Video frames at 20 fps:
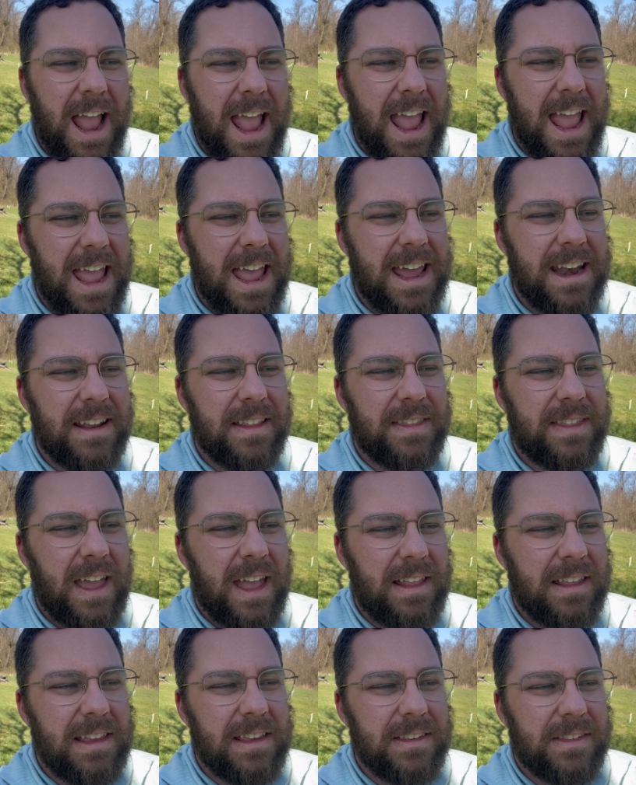and
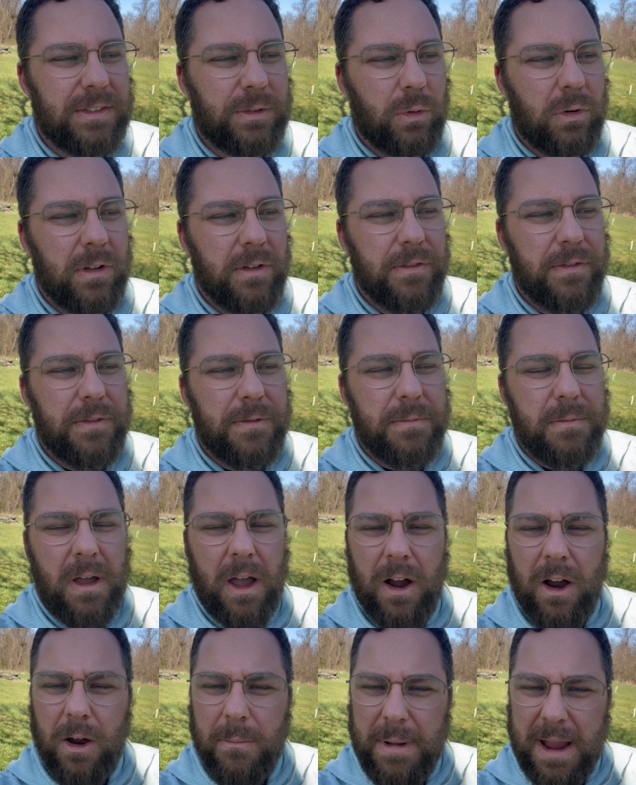that is sort of
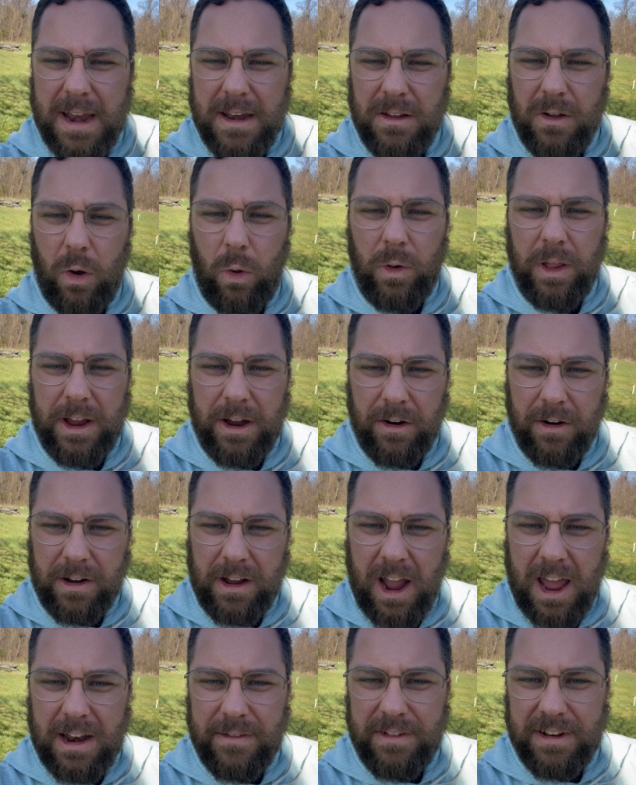our main goal here,
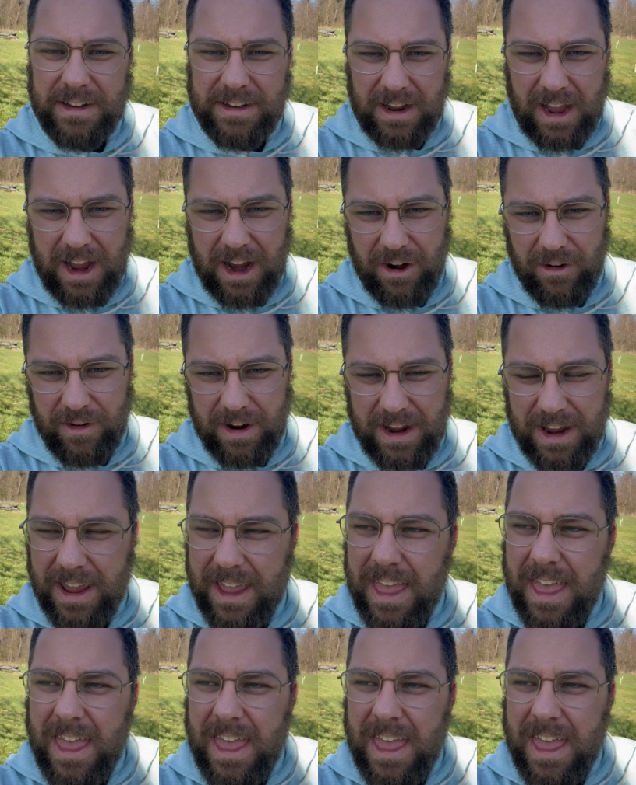kind of a diary.